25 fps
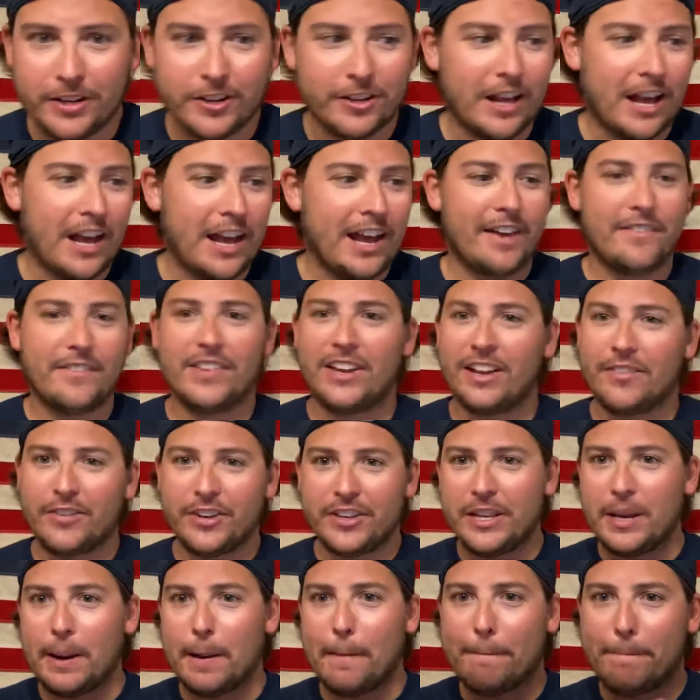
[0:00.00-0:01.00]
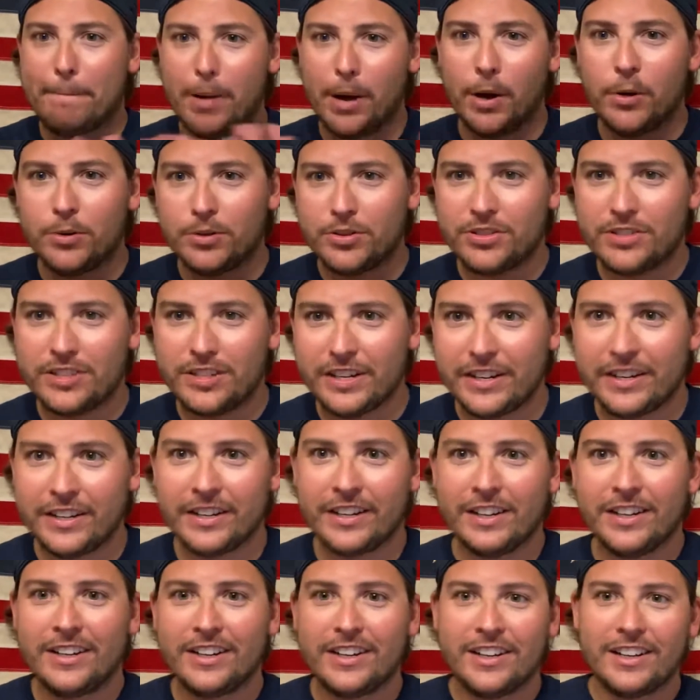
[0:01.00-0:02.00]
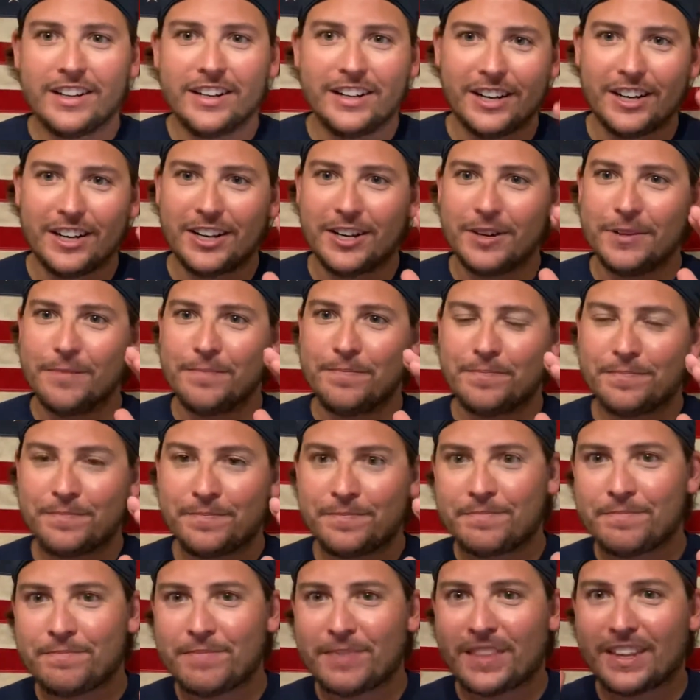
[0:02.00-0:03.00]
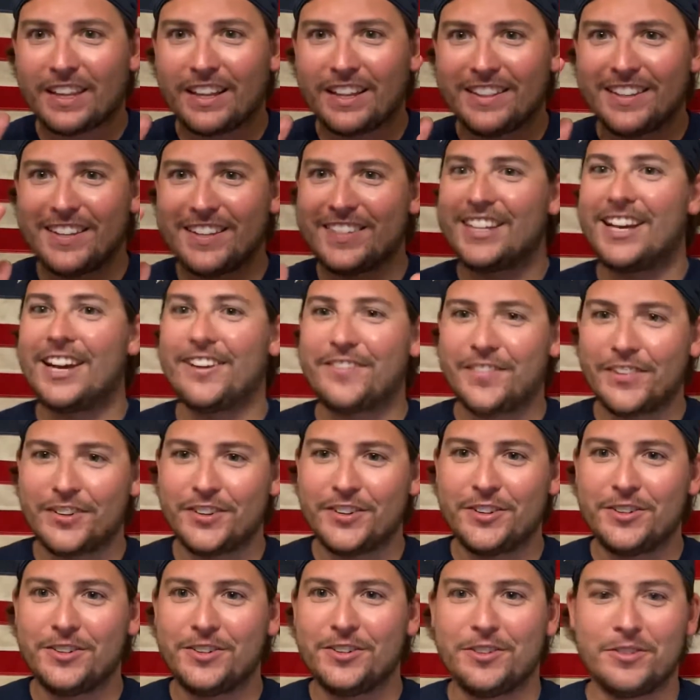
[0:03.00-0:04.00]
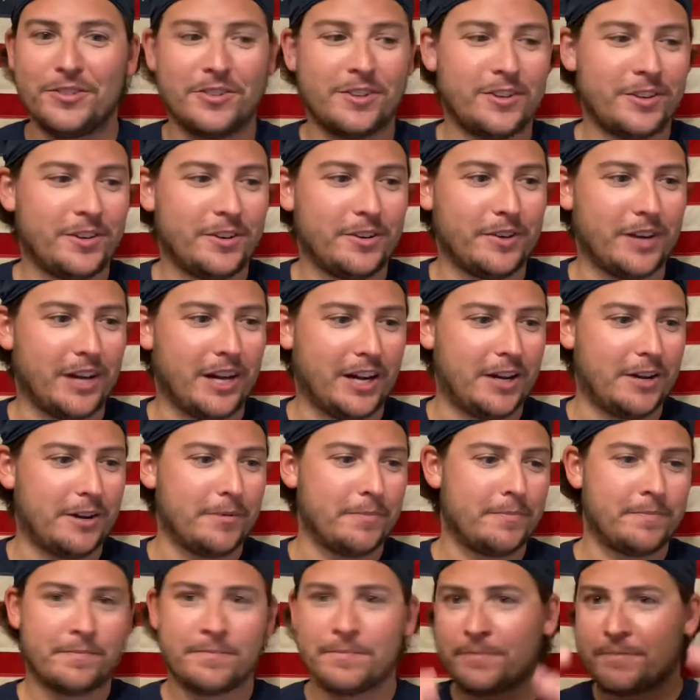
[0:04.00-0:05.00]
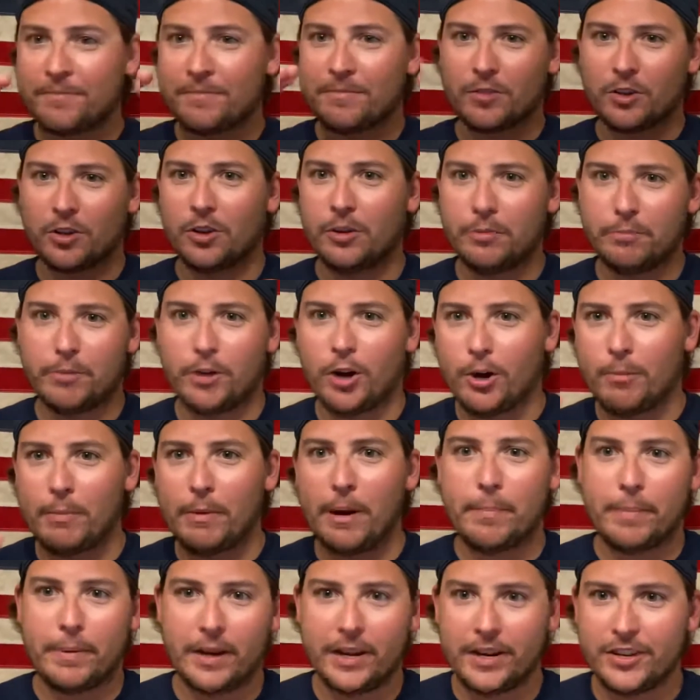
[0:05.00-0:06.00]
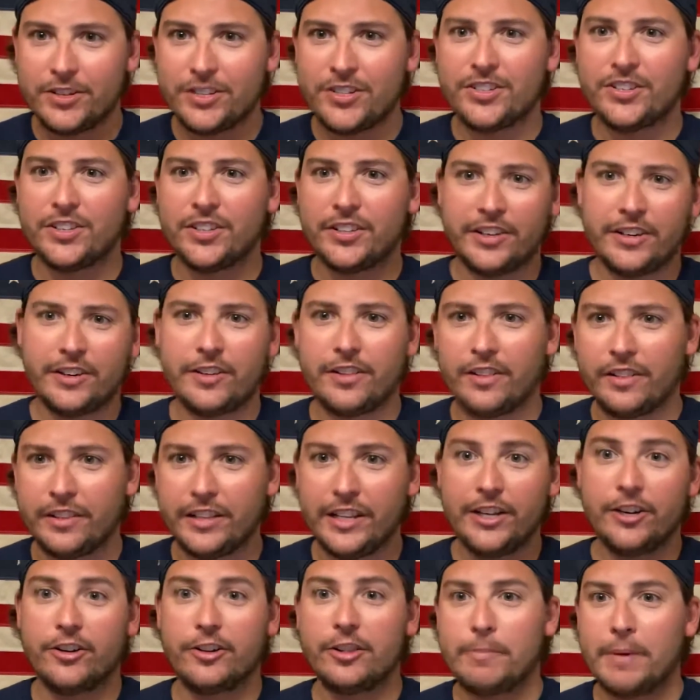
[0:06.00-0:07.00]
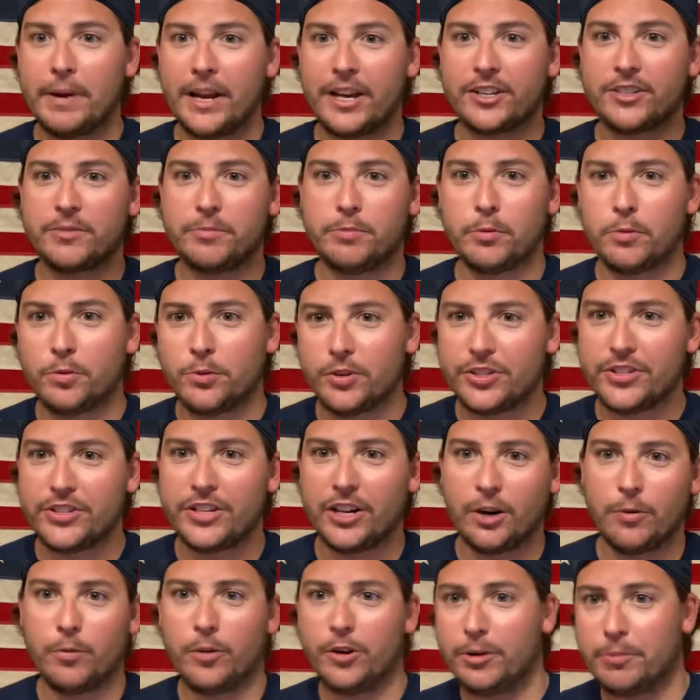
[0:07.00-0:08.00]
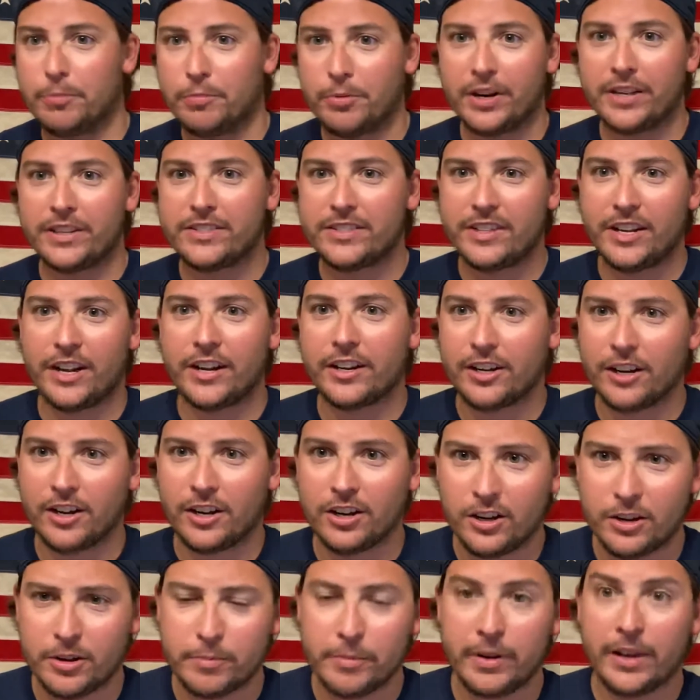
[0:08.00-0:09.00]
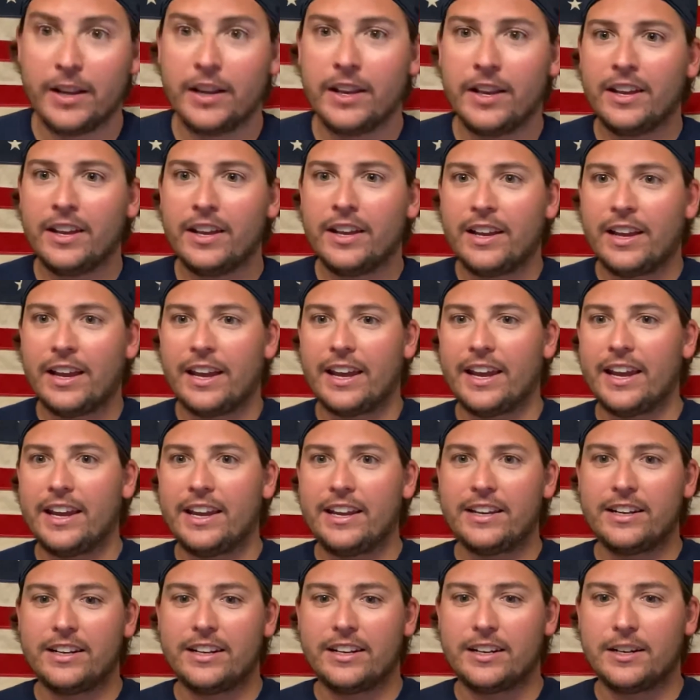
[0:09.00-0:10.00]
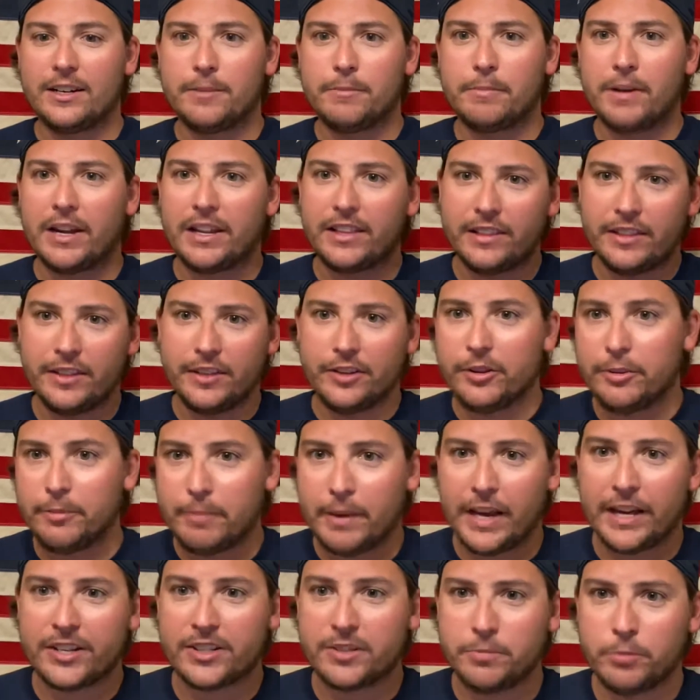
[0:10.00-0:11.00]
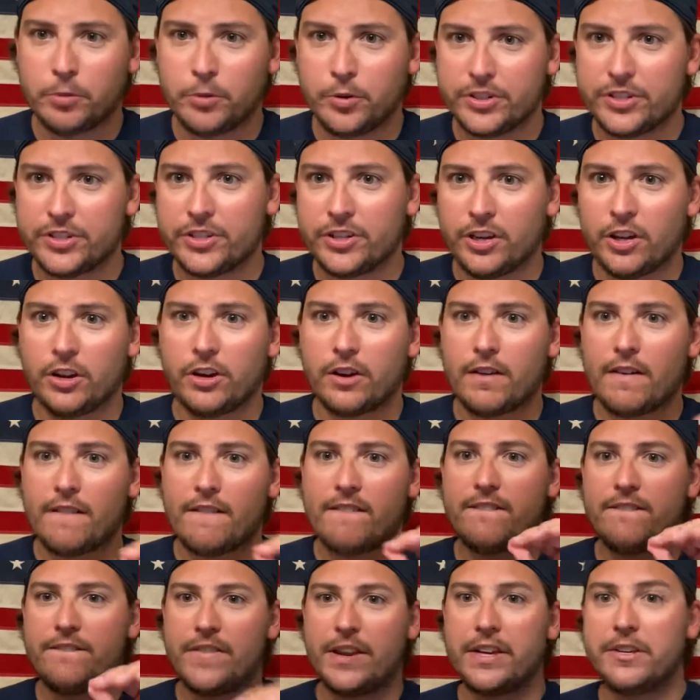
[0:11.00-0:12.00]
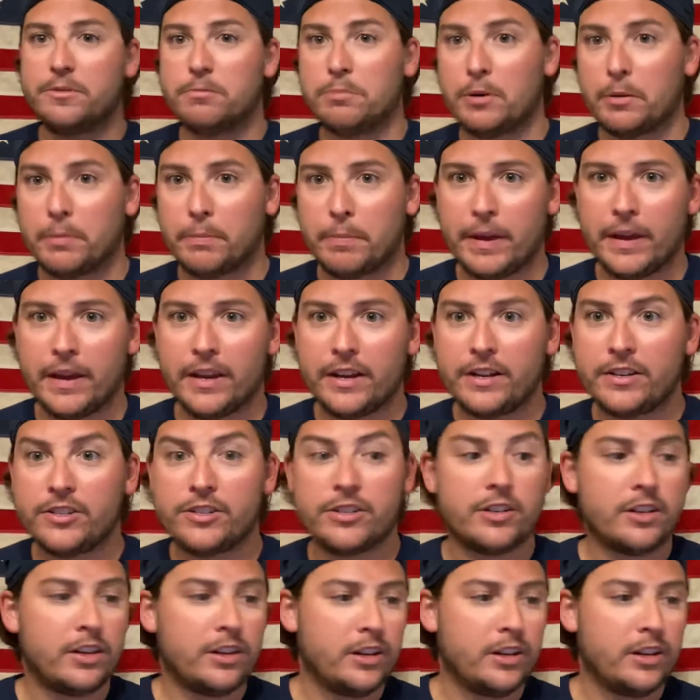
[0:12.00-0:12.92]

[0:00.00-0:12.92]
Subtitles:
I have everything posted this afternoon on all my pages, leaderofthepacksports.wordpress.com and my Leader of the Pack Sports Talk Facebook page.